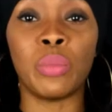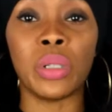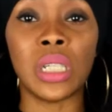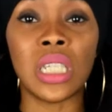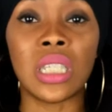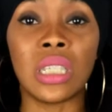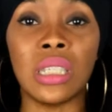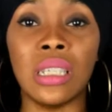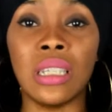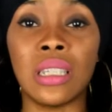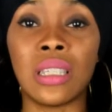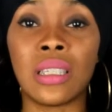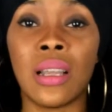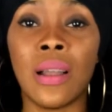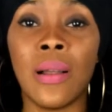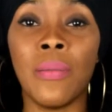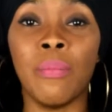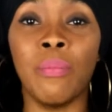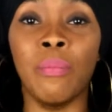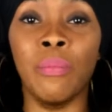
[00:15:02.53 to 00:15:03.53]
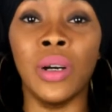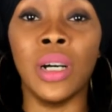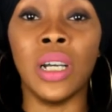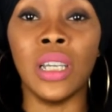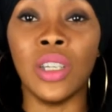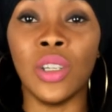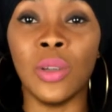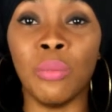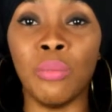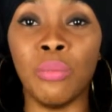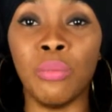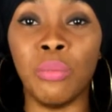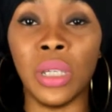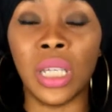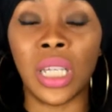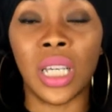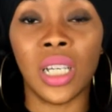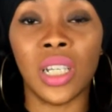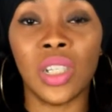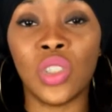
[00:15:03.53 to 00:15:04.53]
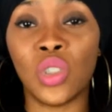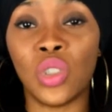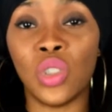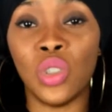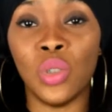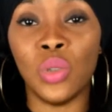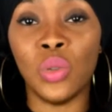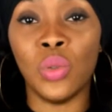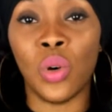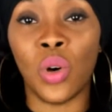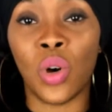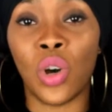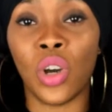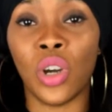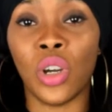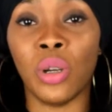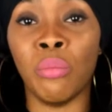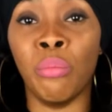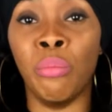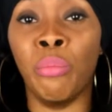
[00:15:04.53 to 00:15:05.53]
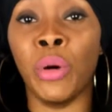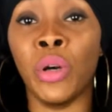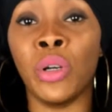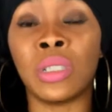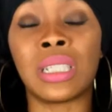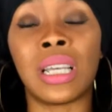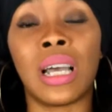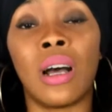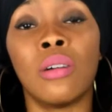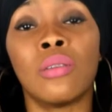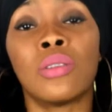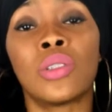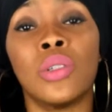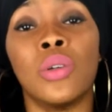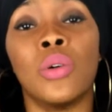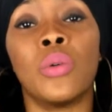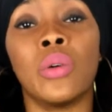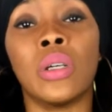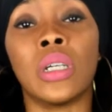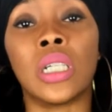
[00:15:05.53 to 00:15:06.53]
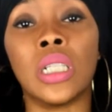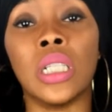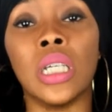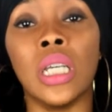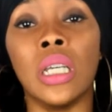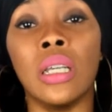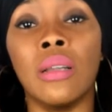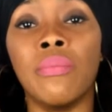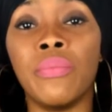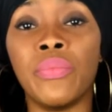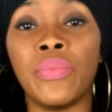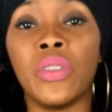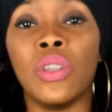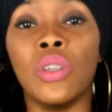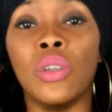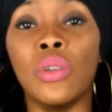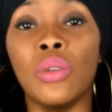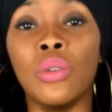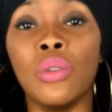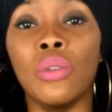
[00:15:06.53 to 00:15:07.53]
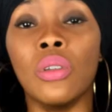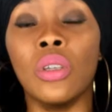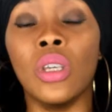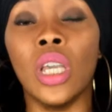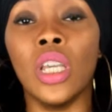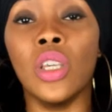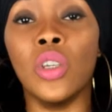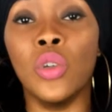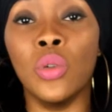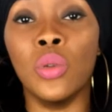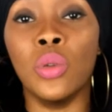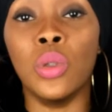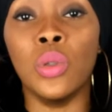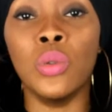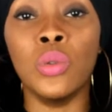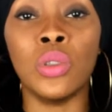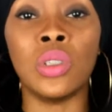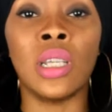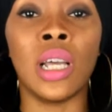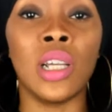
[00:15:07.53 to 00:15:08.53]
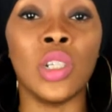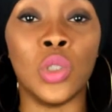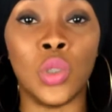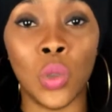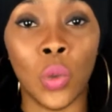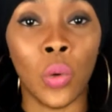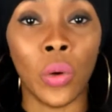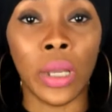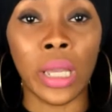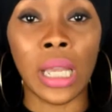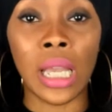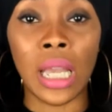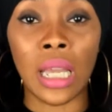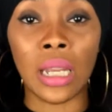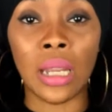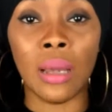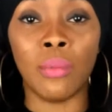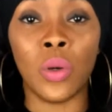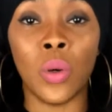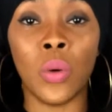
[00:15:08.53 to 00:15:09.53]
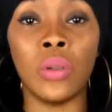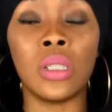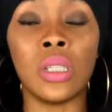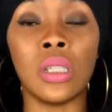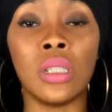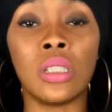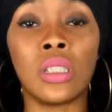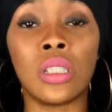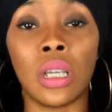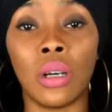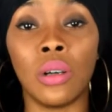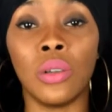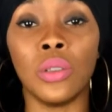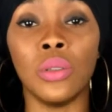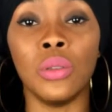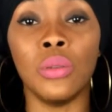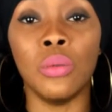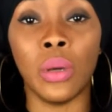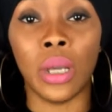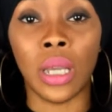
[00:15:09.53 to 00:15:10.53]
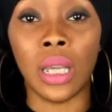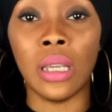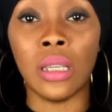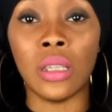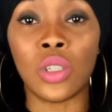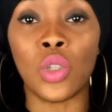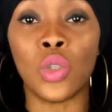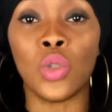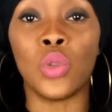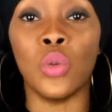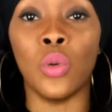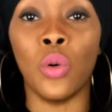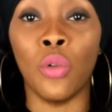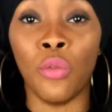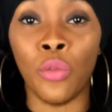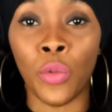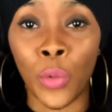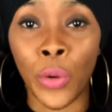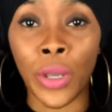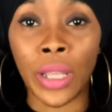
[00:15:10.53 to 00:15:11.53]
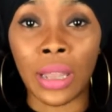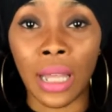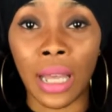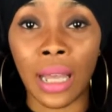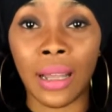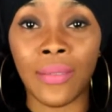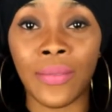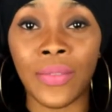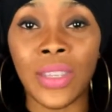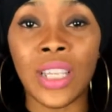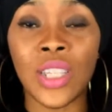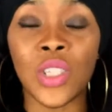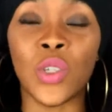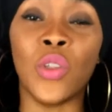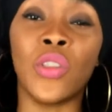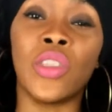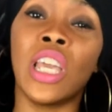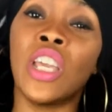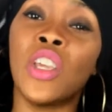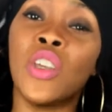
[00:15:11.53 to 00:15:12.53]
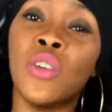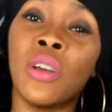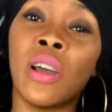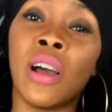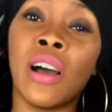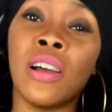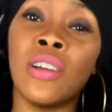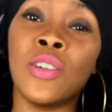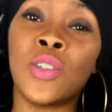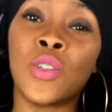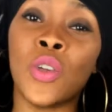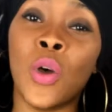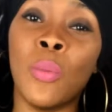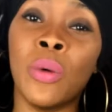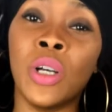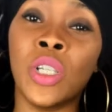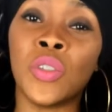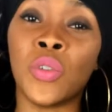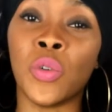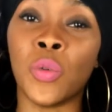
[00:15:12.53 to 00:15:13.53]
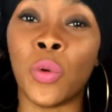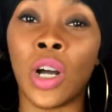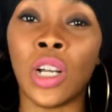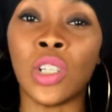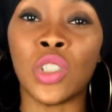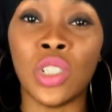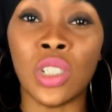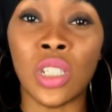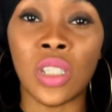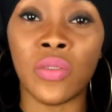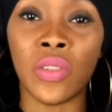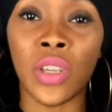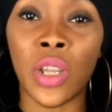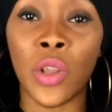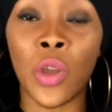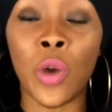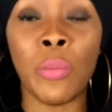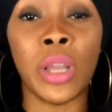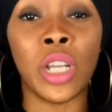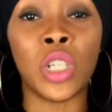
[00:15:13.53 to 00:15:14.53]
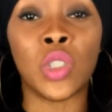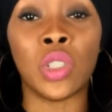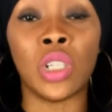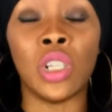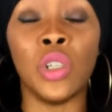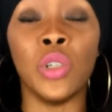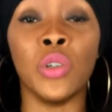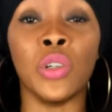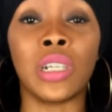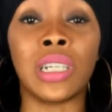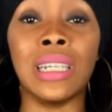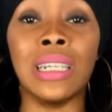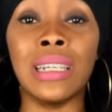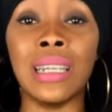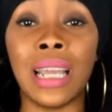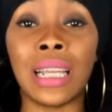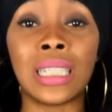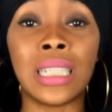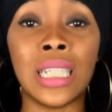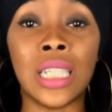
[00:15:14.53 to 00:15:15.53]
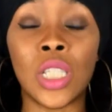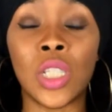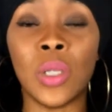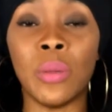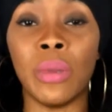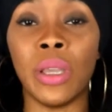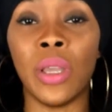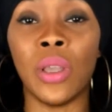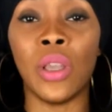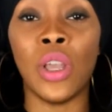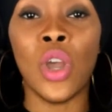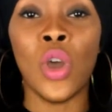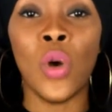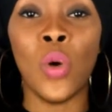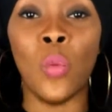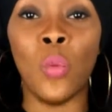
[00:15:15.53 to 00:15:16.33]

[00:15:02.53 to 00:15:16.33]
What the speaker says: your business, but because you are burnt out so quickly, you lose that joy. And I'm going to tell you ways to avoid that. So thank you guys so much for watching this video. Make sure that you're connecting to me